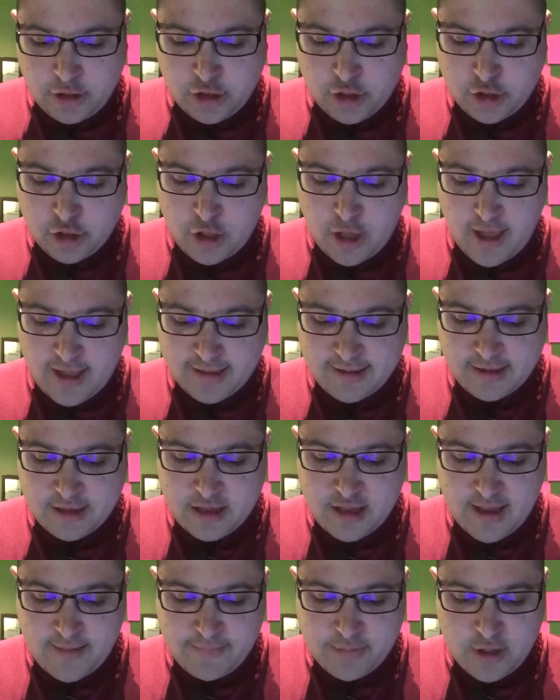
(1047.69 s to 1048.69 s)
Stocks
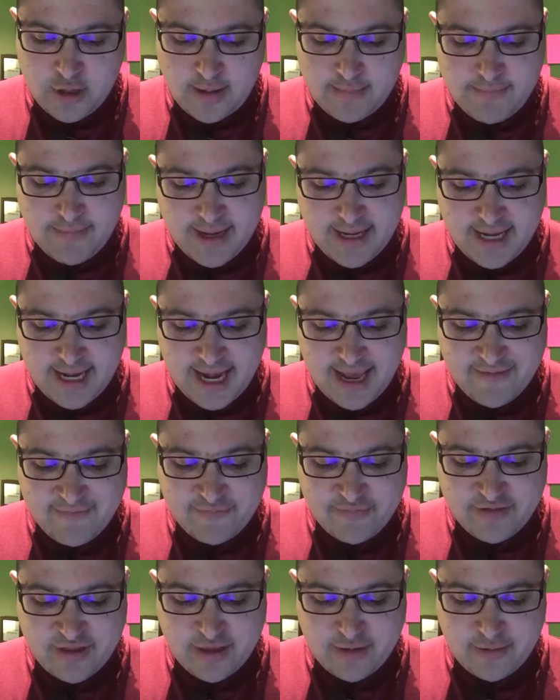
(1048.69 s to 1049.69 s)
jumped on Monday
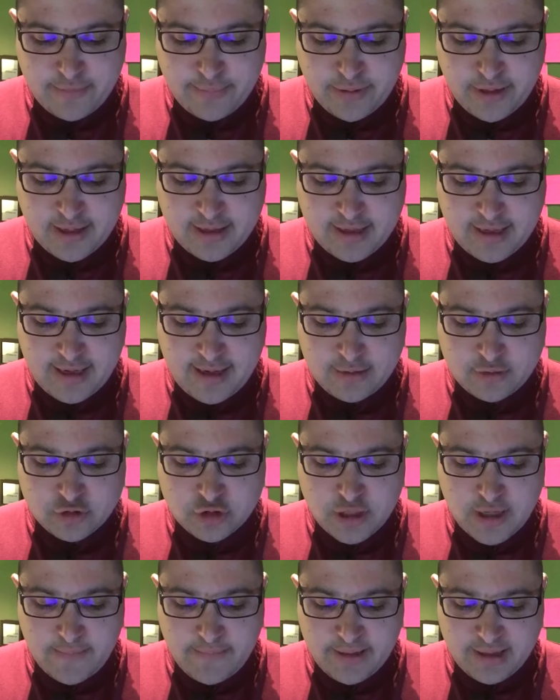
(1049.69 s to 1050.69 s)
after President
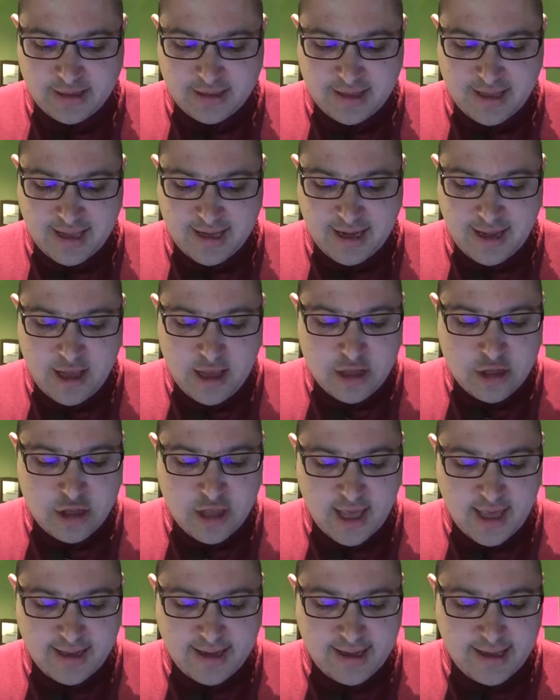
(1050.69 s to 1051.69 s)
Trump said
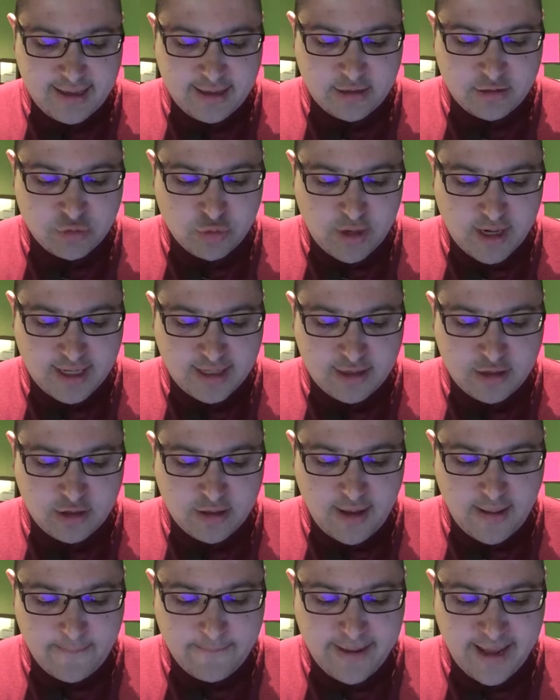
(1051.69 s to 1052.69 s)
China is ready to
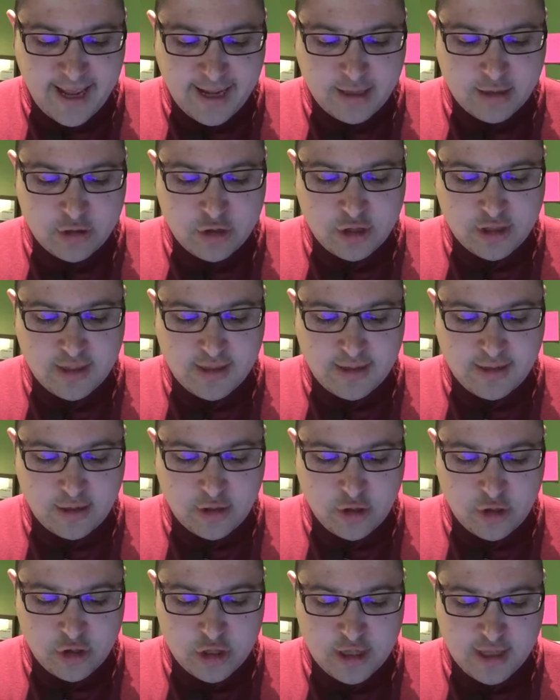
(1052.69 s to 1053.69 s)
come back to the
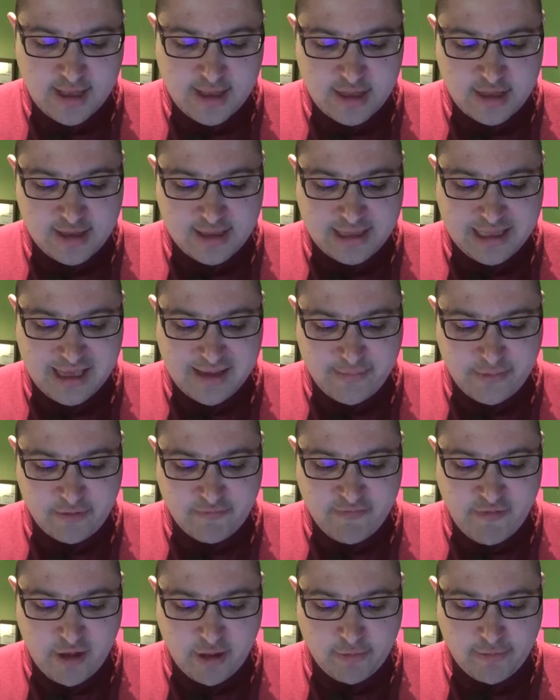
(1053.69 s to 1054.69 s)
negotiation table
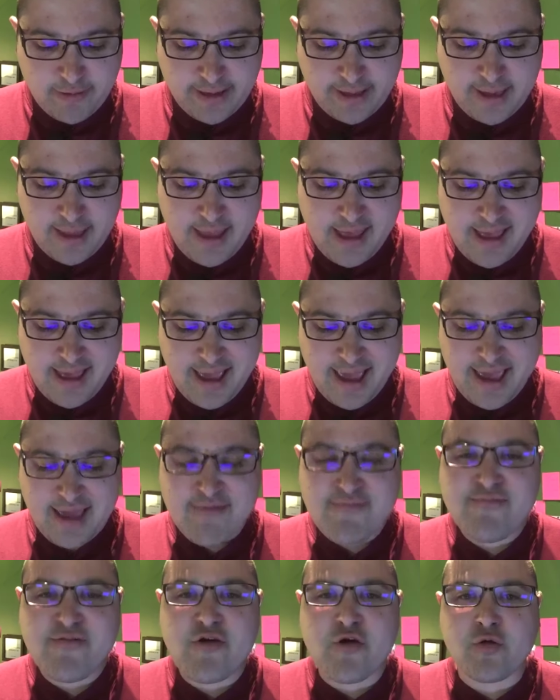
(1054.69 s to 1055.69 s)
following a
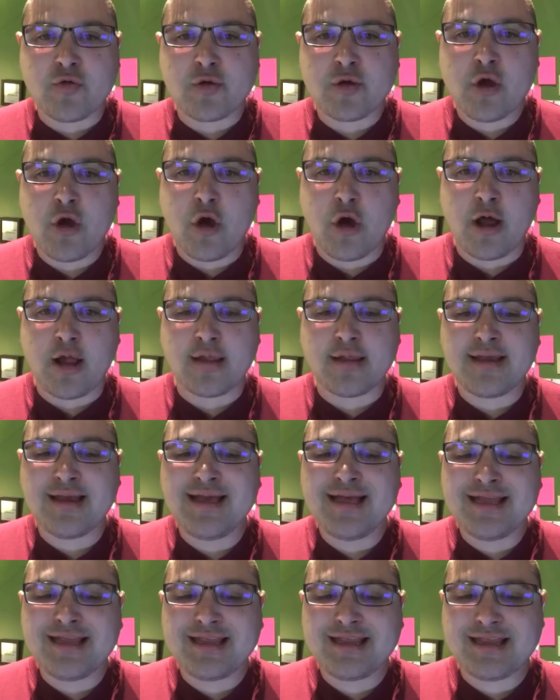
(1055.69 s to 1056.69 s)
phone call
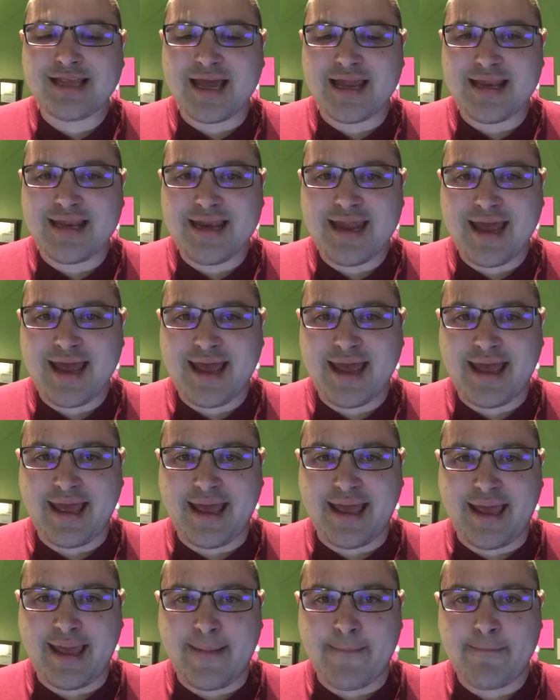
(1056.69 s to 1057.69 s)
Sunday.